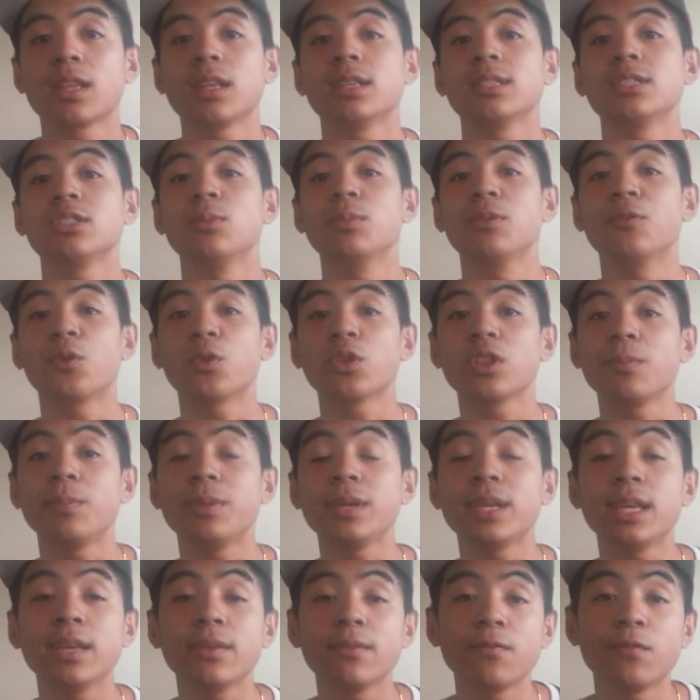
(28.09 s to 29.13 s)
So before the
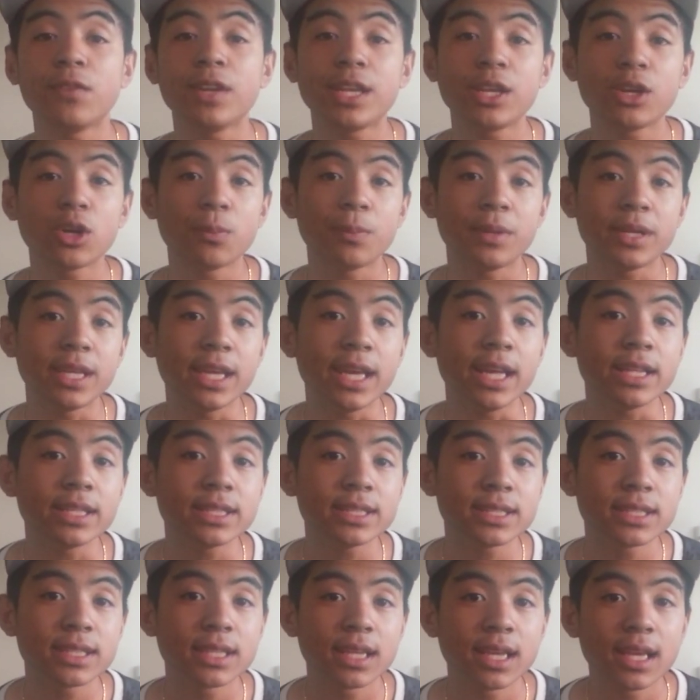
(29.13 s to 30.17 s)
be video
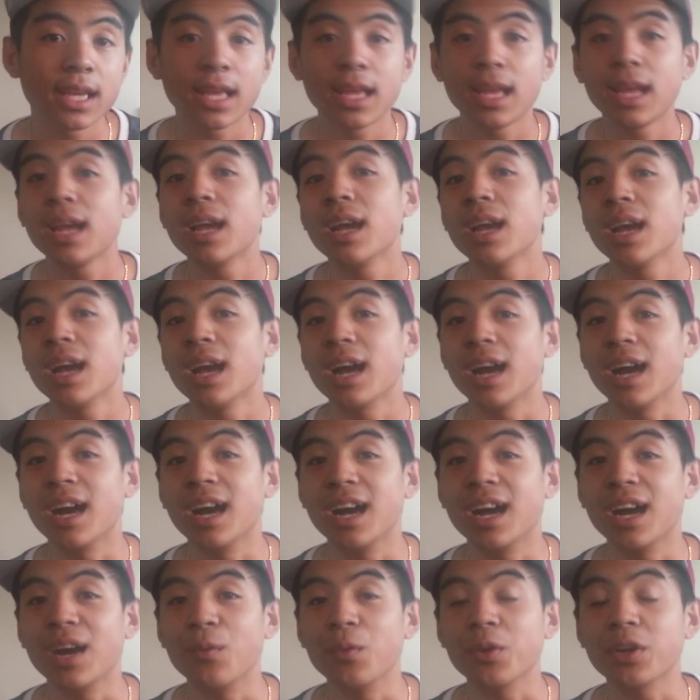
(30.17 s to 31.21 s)
begins,
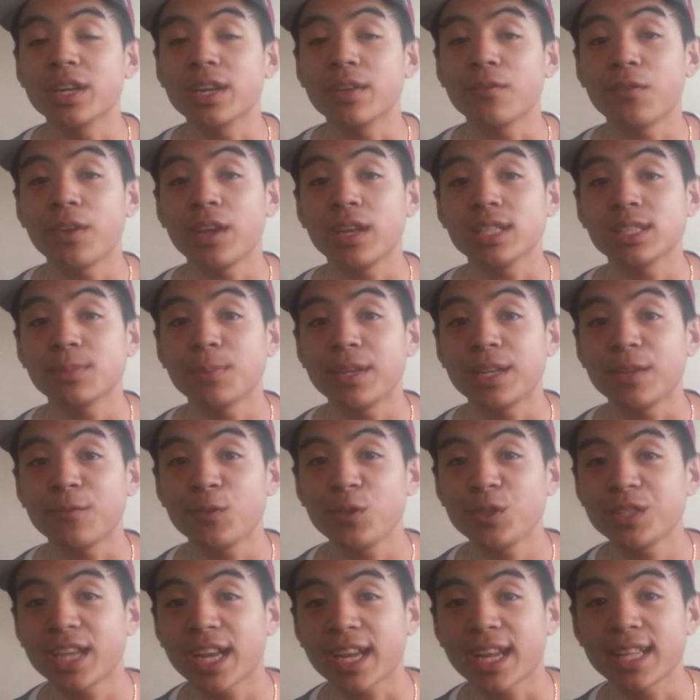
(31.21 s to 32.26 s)
uh, we're going to spend a
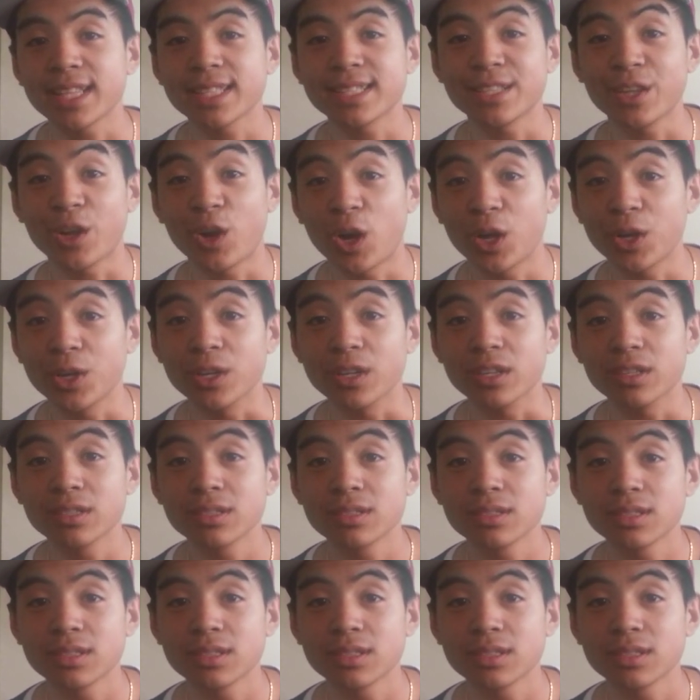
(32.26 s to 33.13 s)
few seconds to honor